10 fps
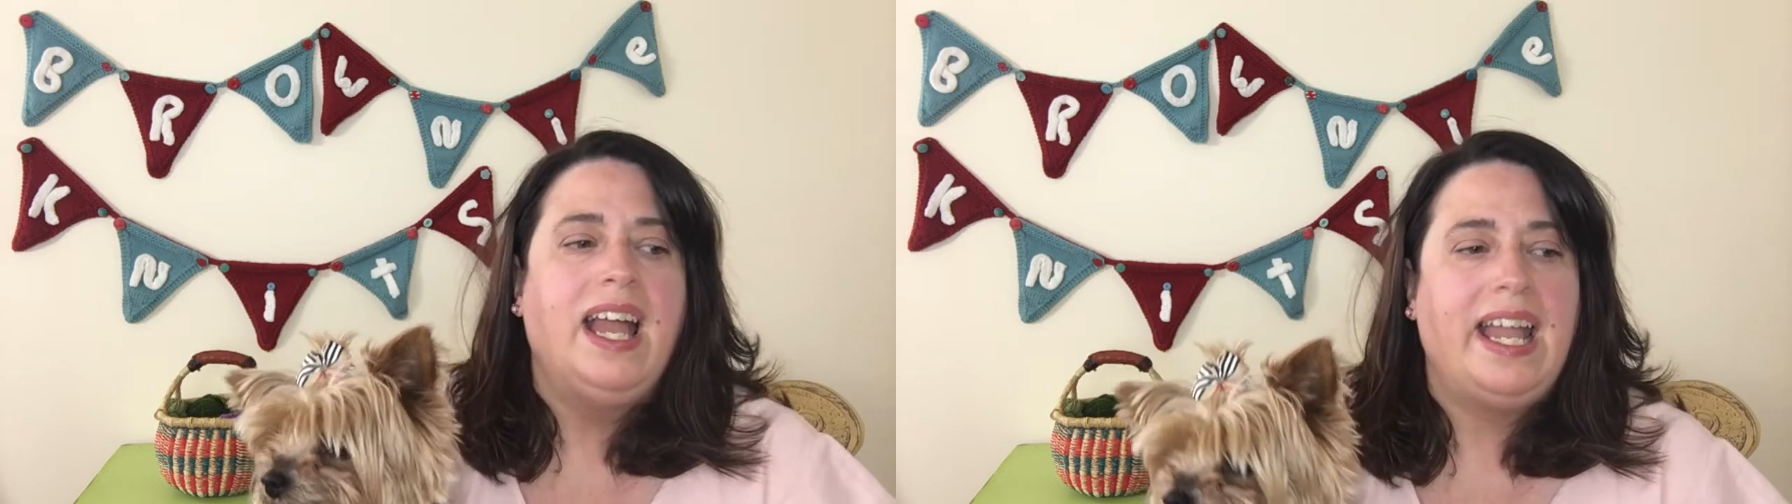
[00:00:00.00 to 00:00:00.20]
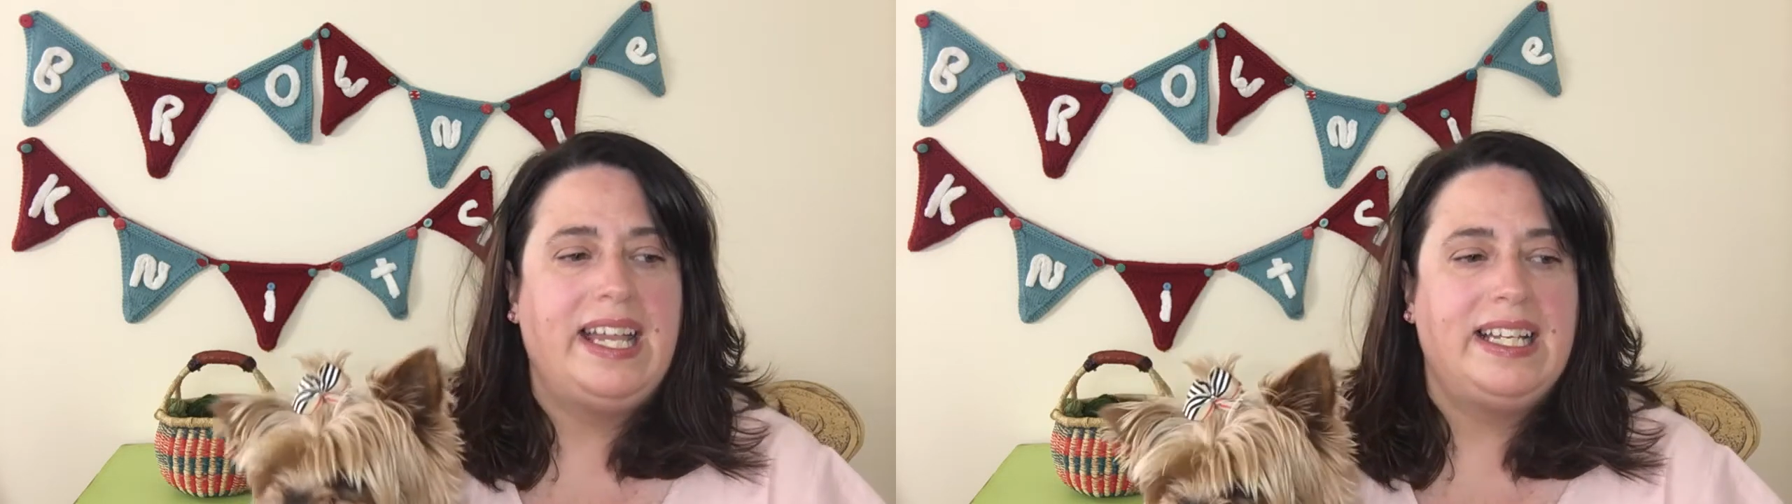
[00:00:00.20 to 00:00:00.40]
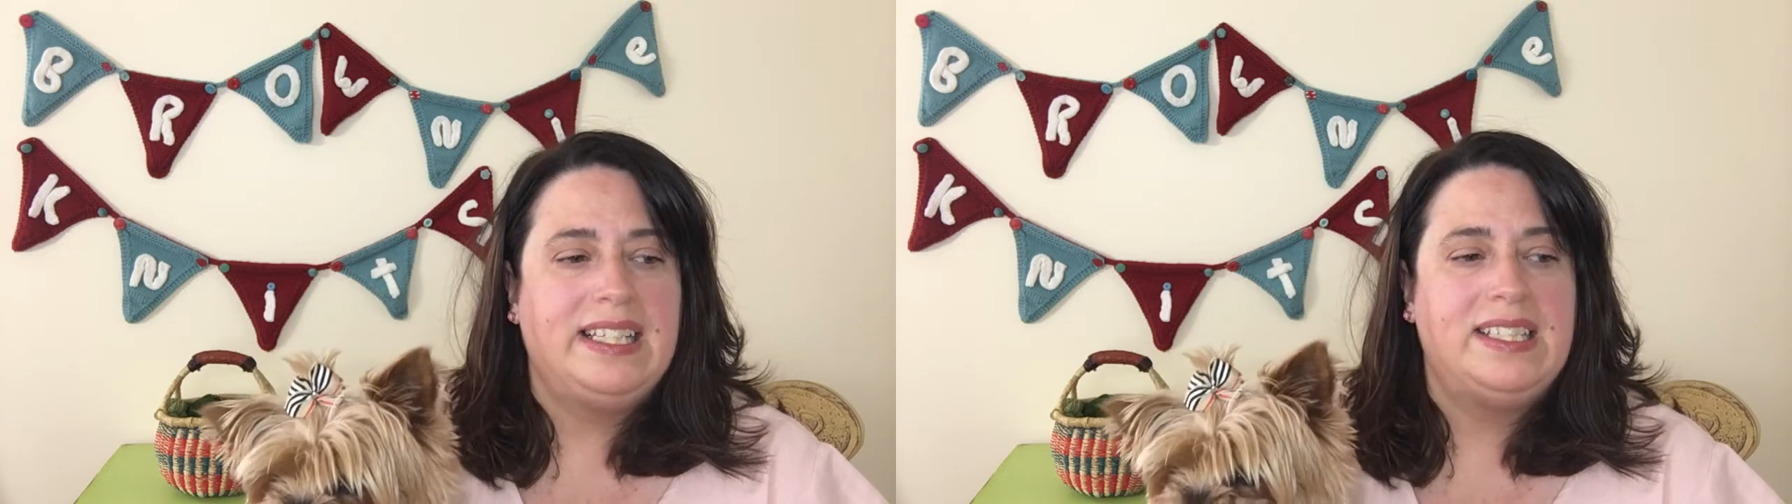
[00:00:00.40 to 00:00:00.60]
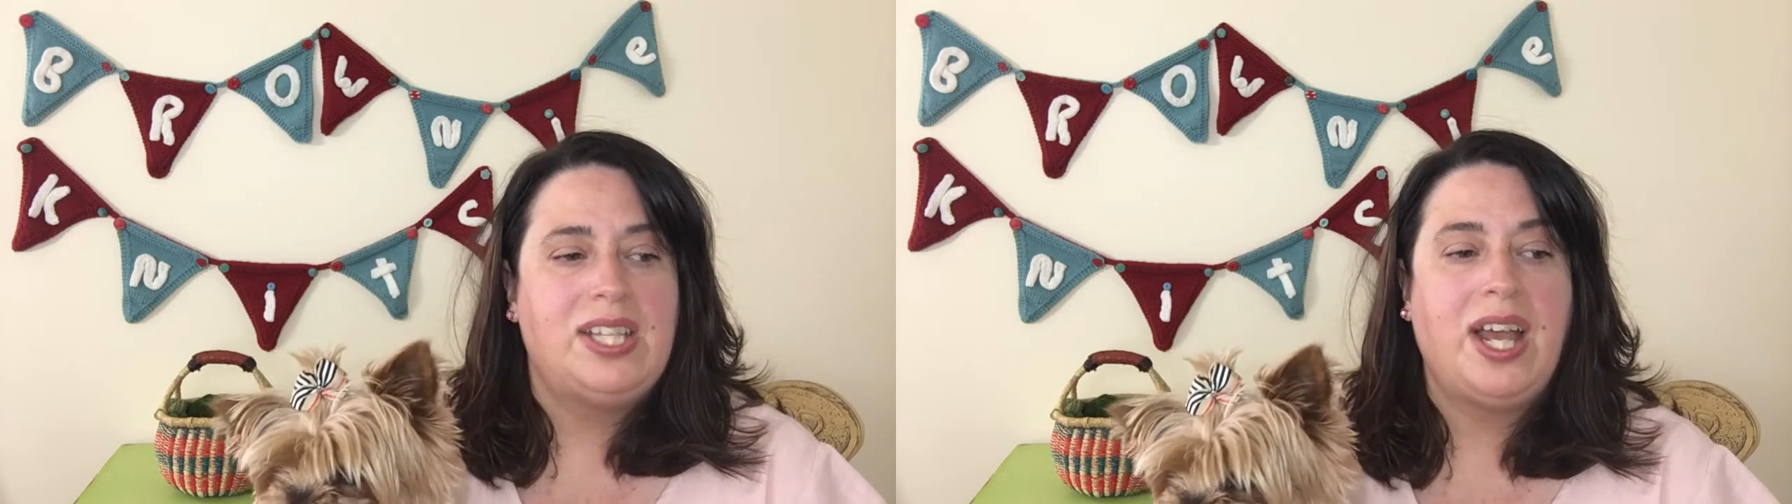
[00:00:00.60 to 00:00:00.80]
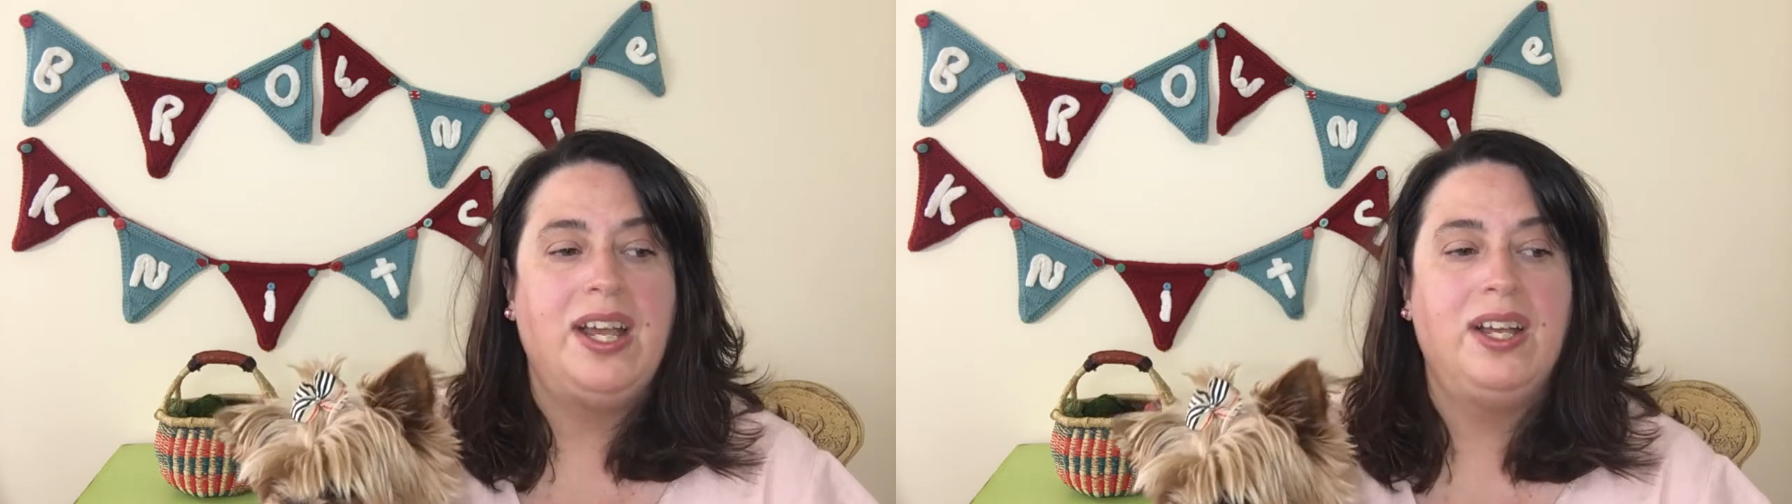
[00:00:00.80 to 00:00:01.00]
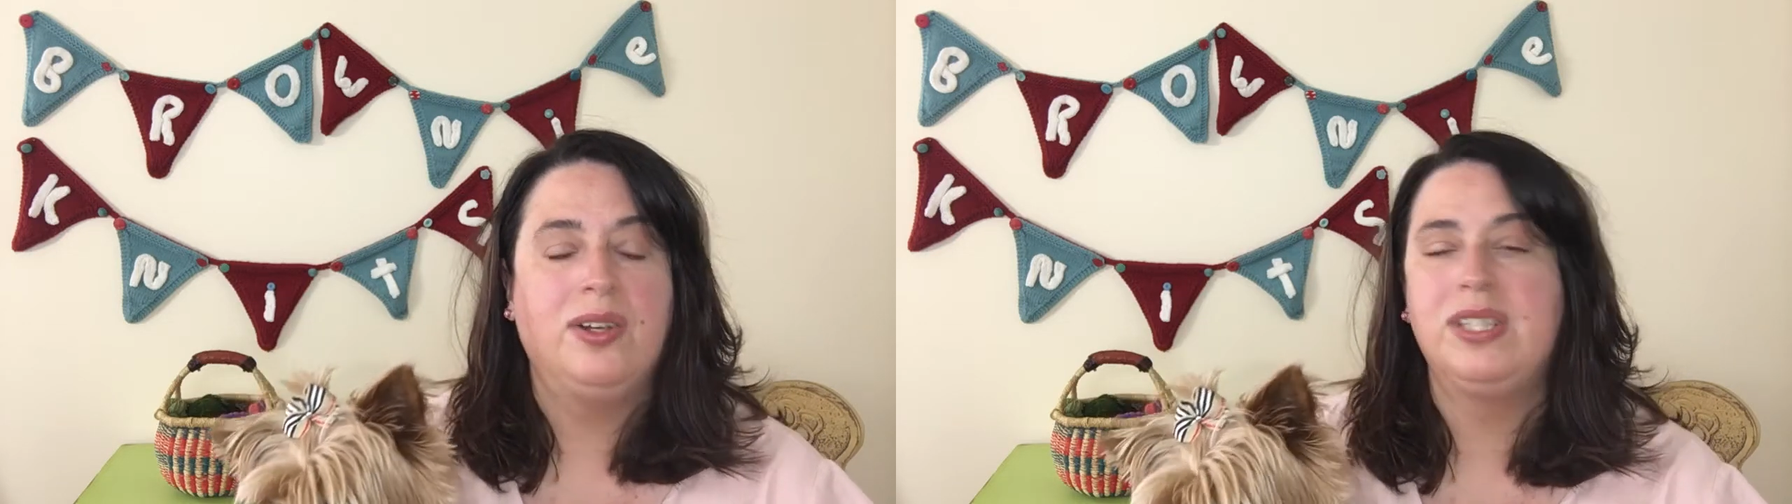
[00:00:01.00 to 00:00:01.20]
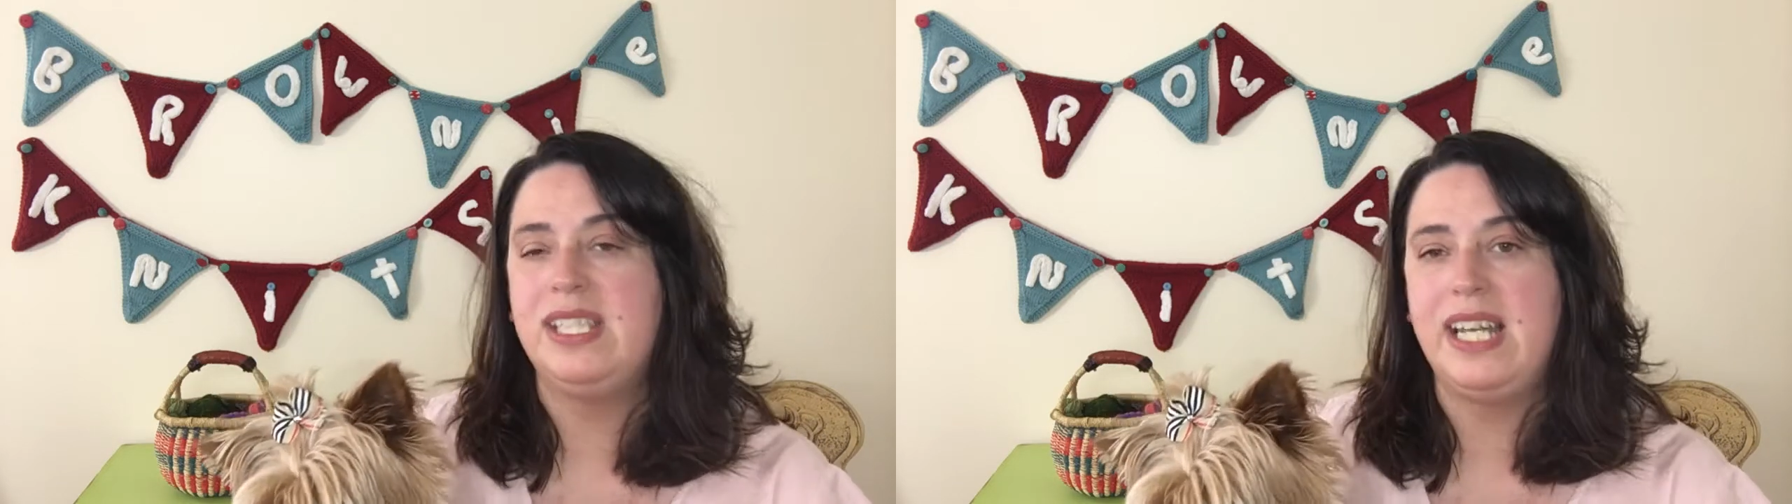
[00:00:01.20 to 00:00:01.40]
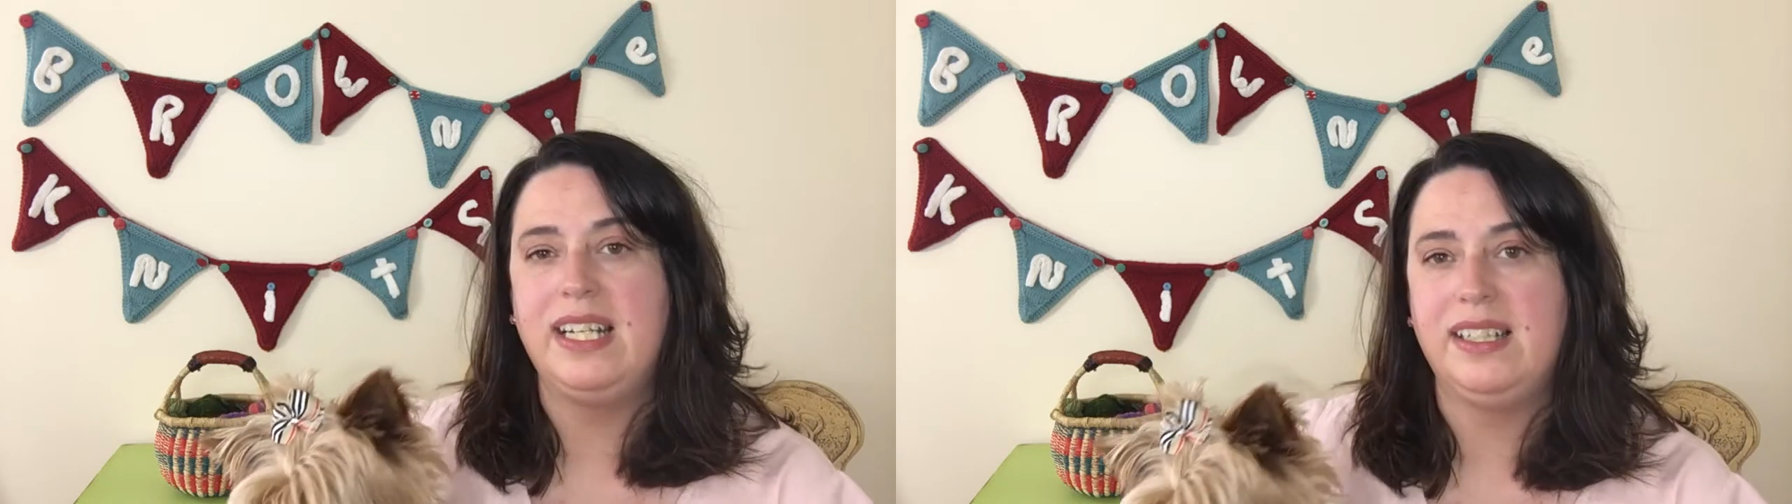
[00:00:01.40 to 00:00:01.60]
And
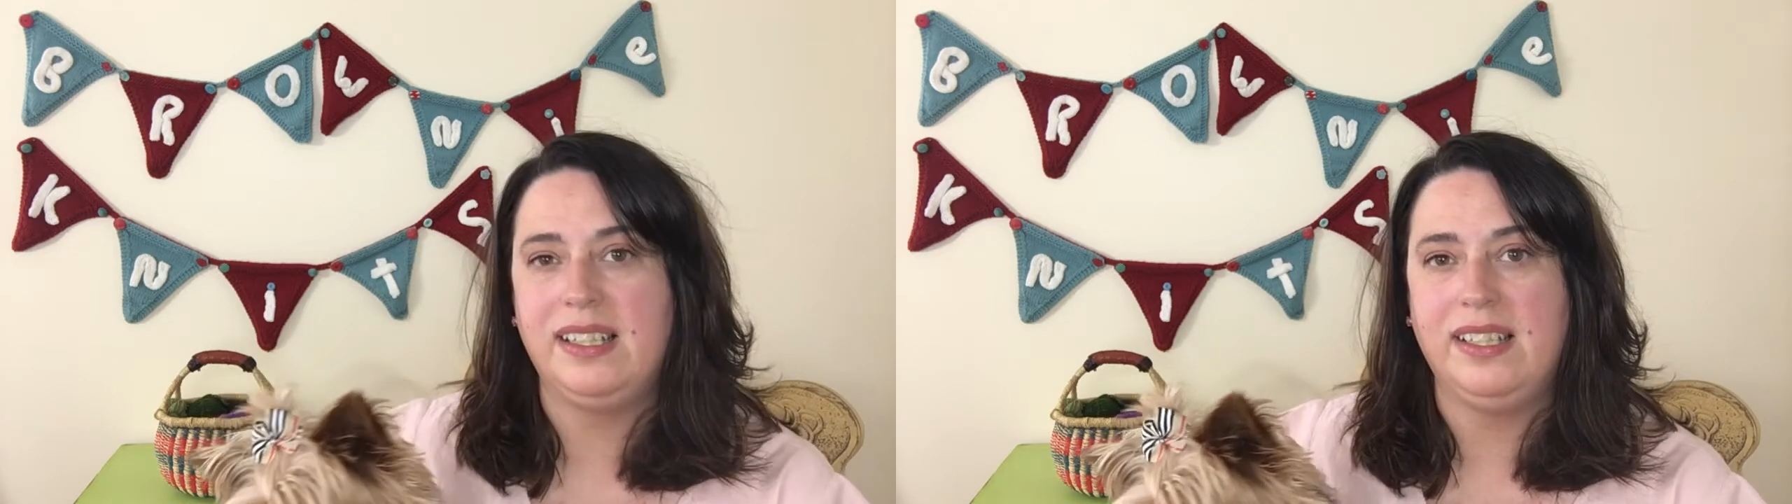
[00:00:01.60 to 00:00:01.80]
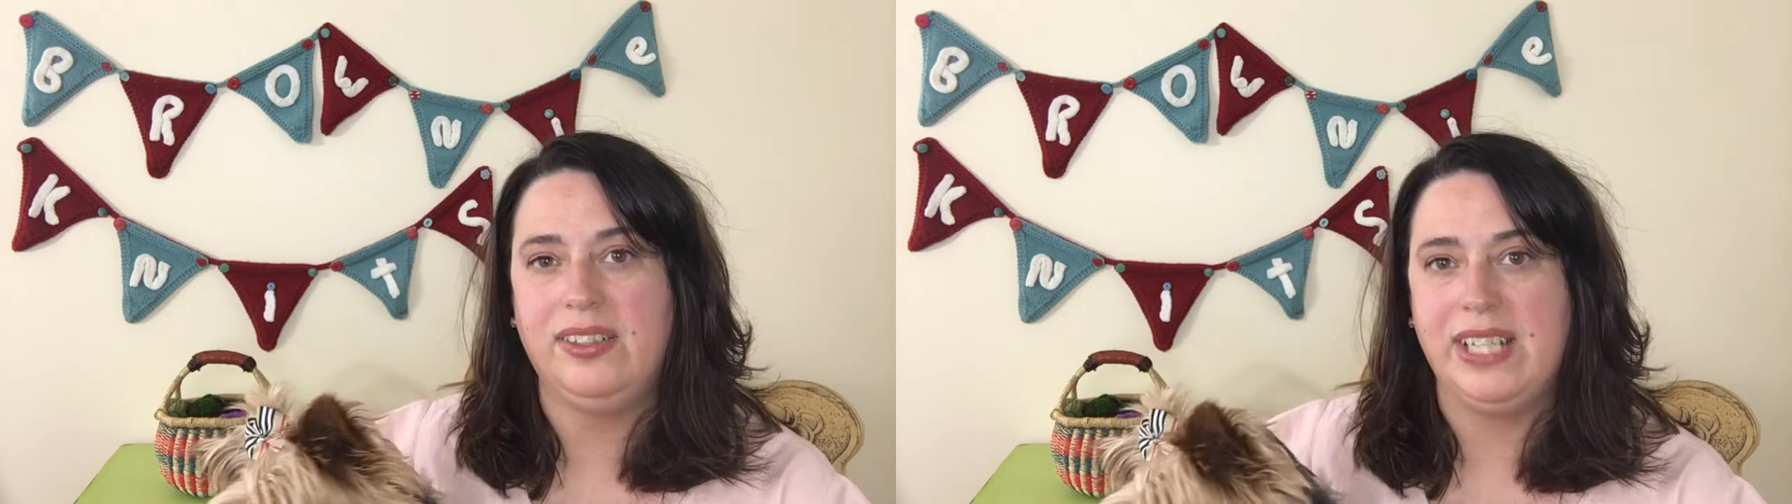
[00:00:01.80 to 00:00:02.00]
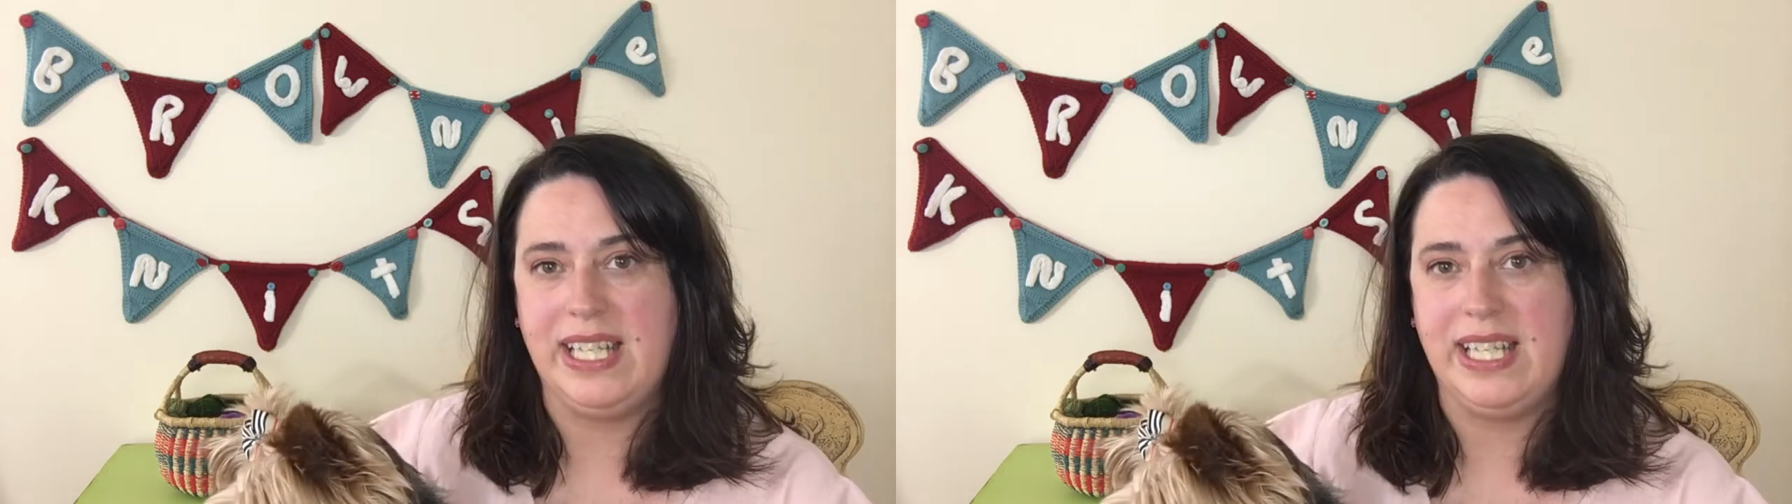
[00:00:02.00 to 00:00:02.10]
stayed at a little